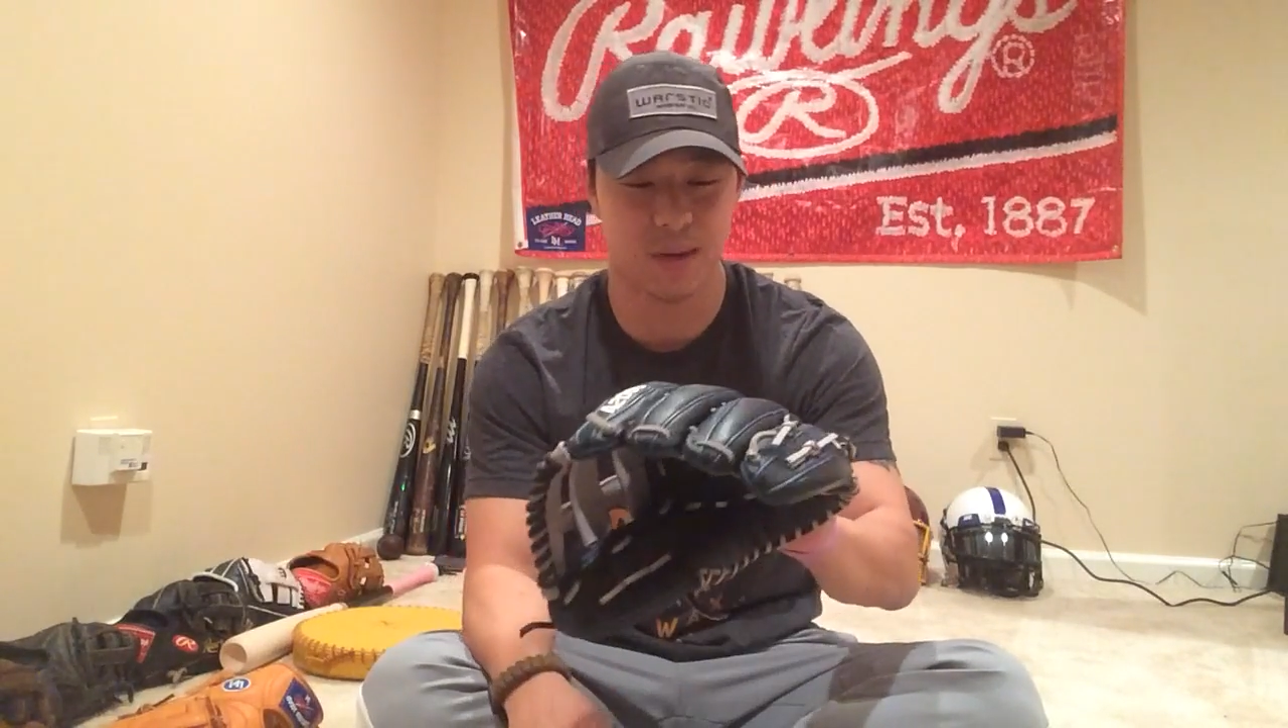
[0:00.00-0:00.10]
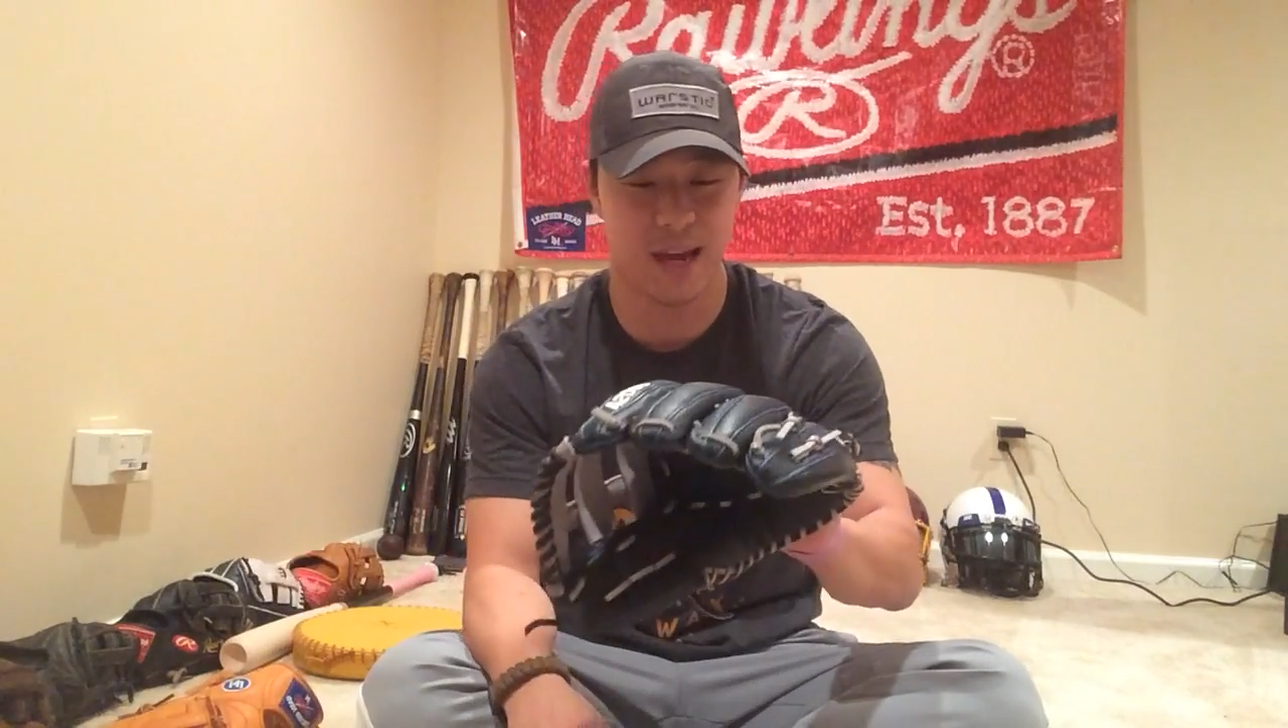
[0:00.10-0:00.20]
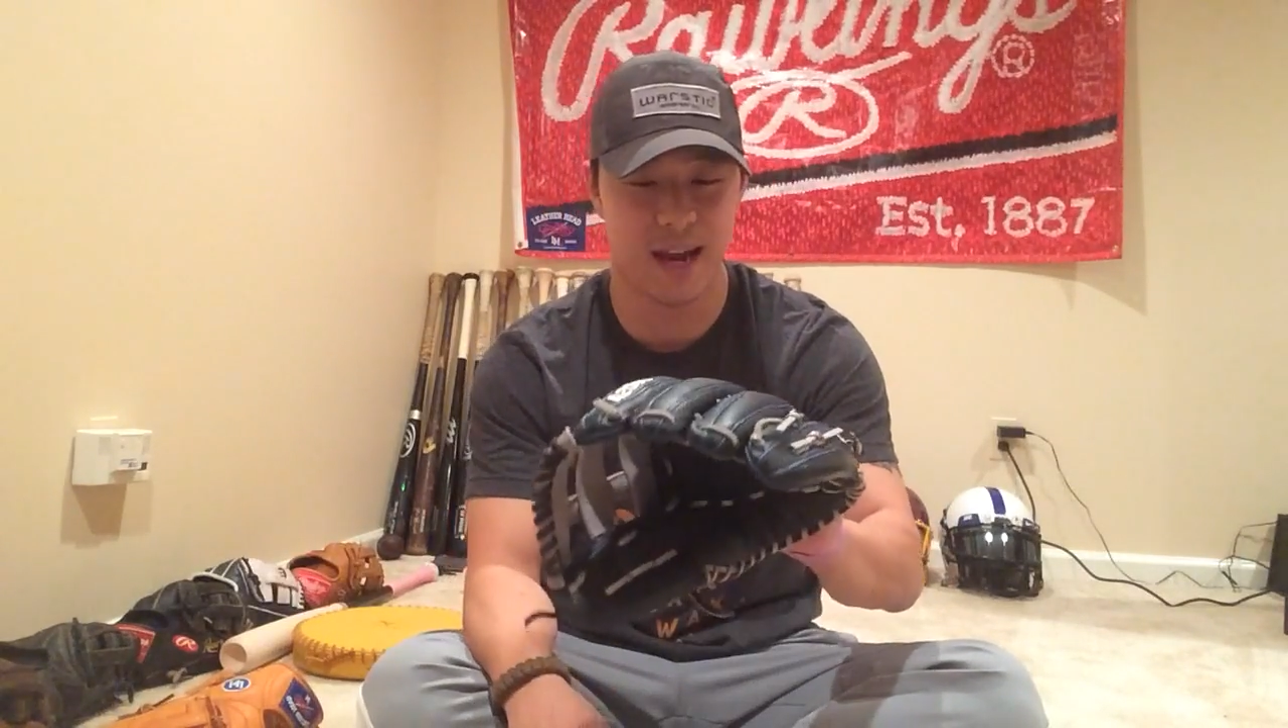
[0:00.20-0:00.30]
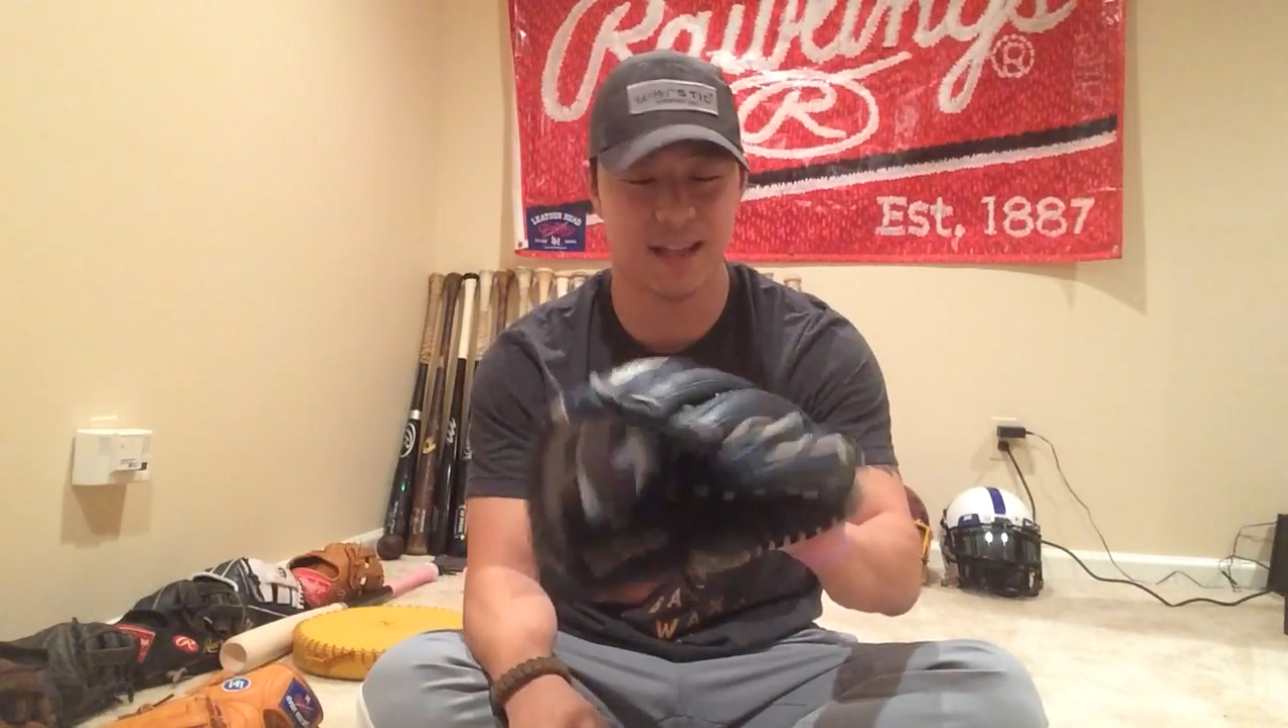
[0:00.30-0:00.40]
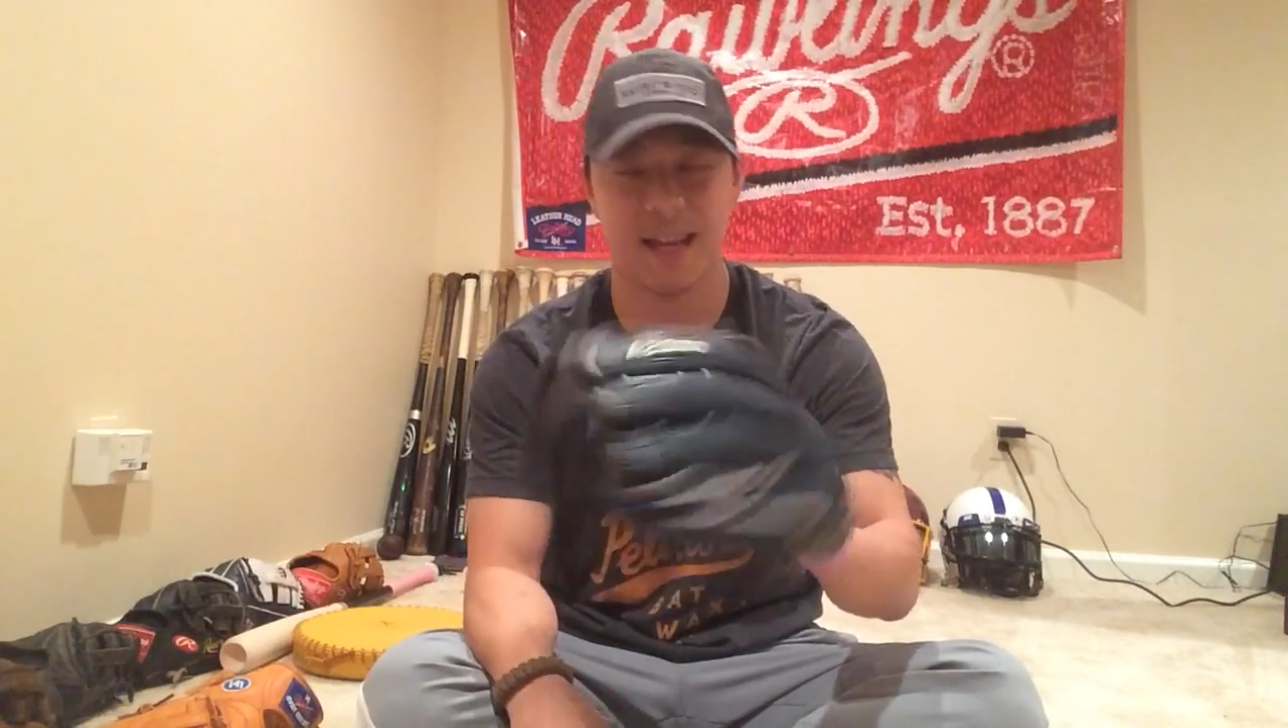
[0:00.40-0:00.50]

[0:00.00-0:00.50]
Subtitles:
Cain